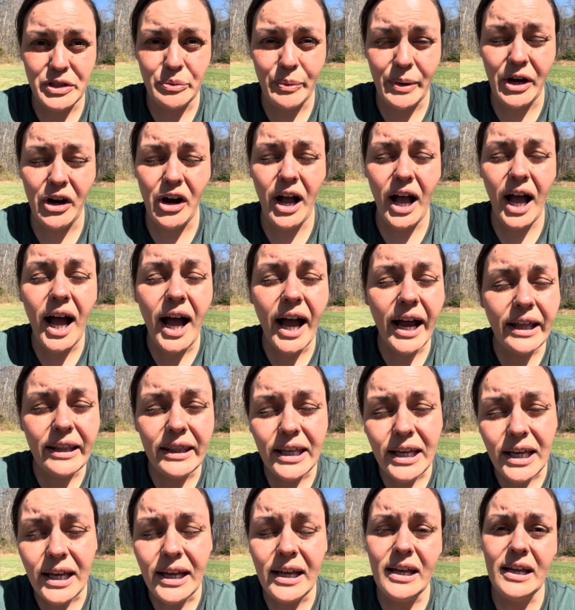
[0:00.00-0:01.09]
We are
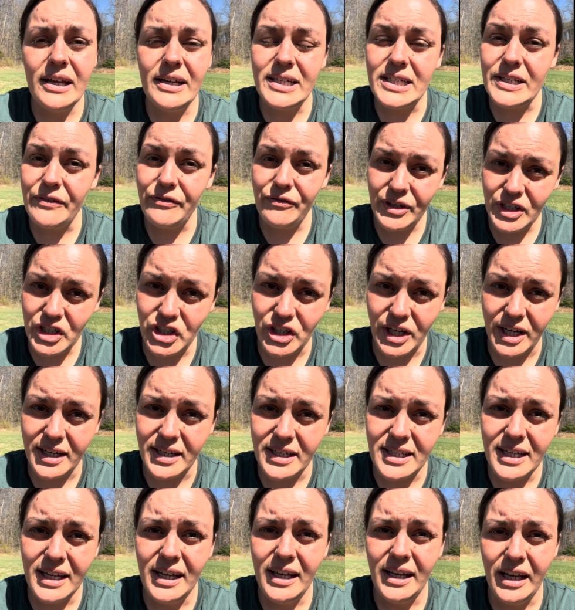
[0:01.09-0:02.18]
highly deficient
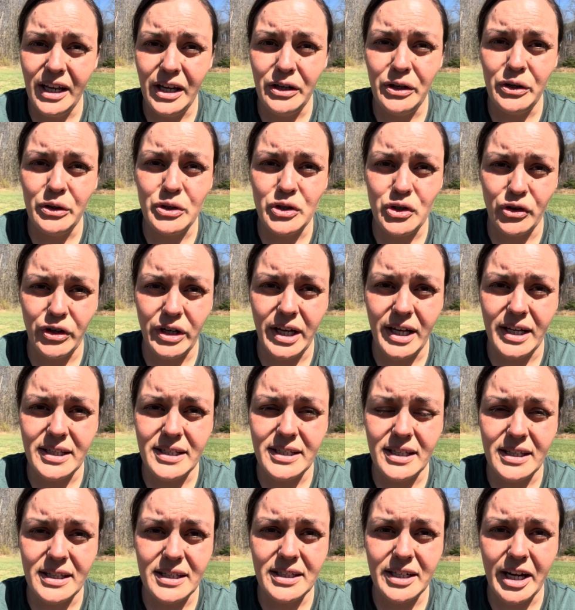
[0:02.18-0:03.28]
in nutrients in
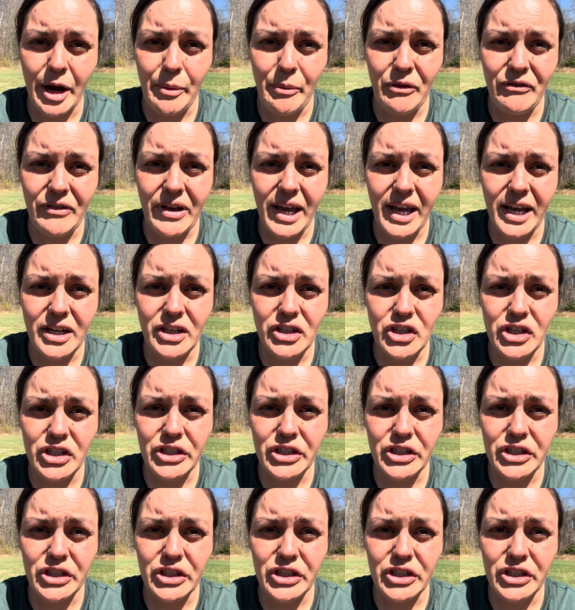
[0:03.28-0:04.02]
this time of age.